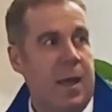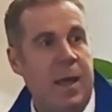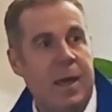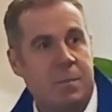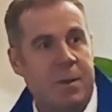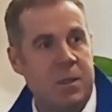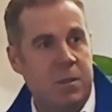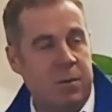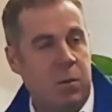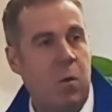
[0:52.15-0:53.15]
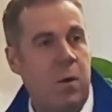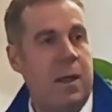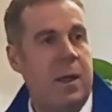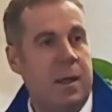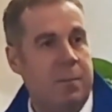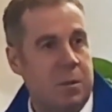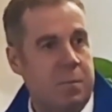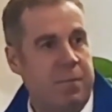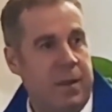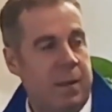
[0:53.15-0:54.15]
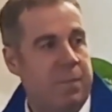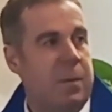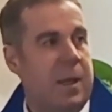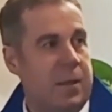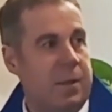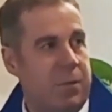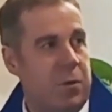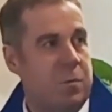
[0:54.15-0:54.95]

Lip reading: expansion of the quarry, but it's preventing it from getting a